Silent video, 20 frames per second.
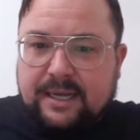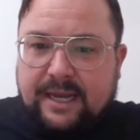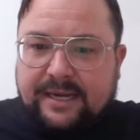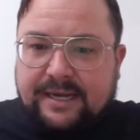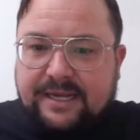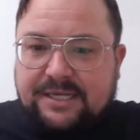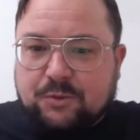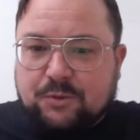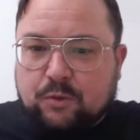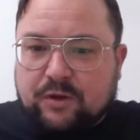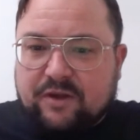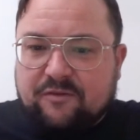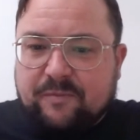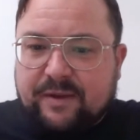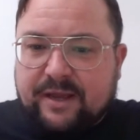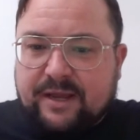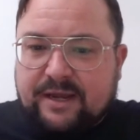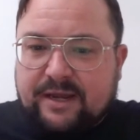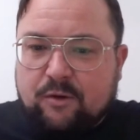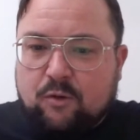And this will give
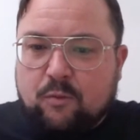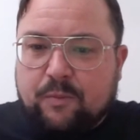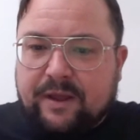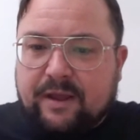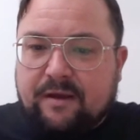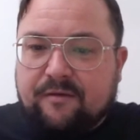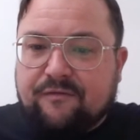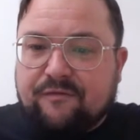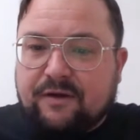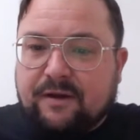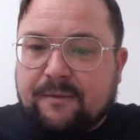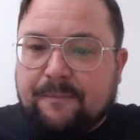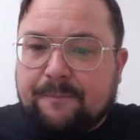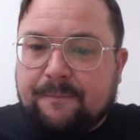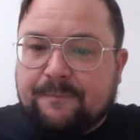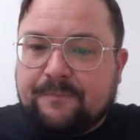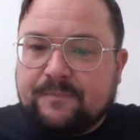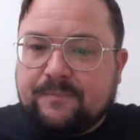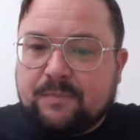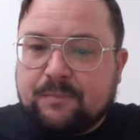me a little bit of
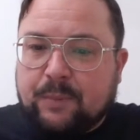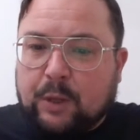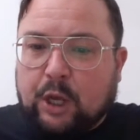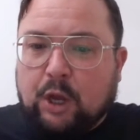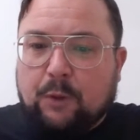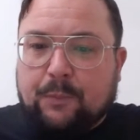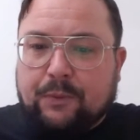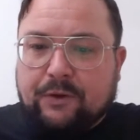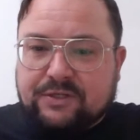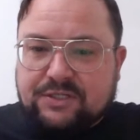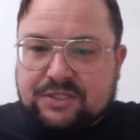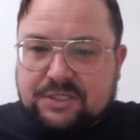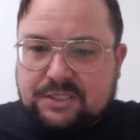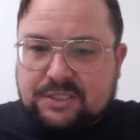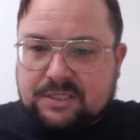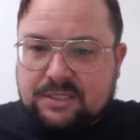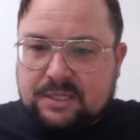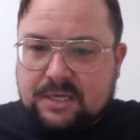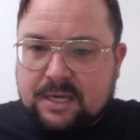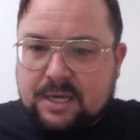
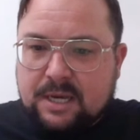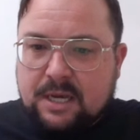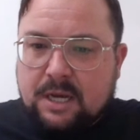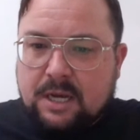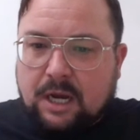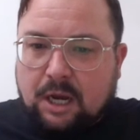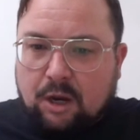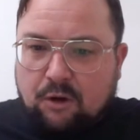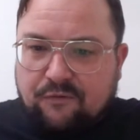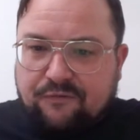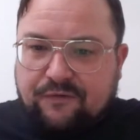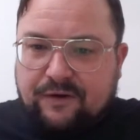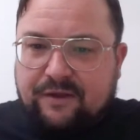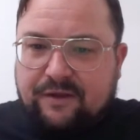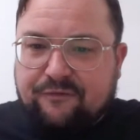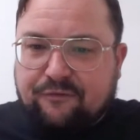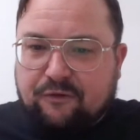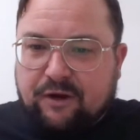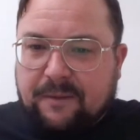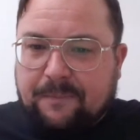purpose.
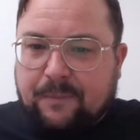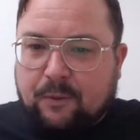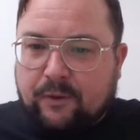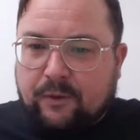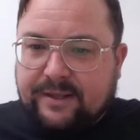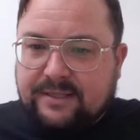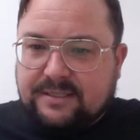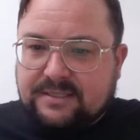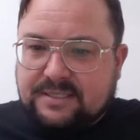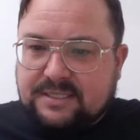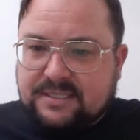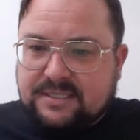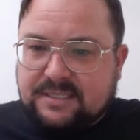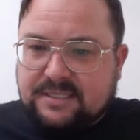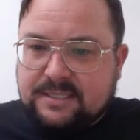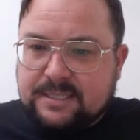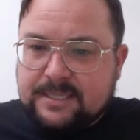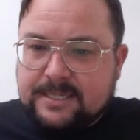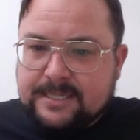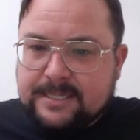Hopefully 3
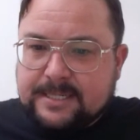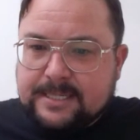points.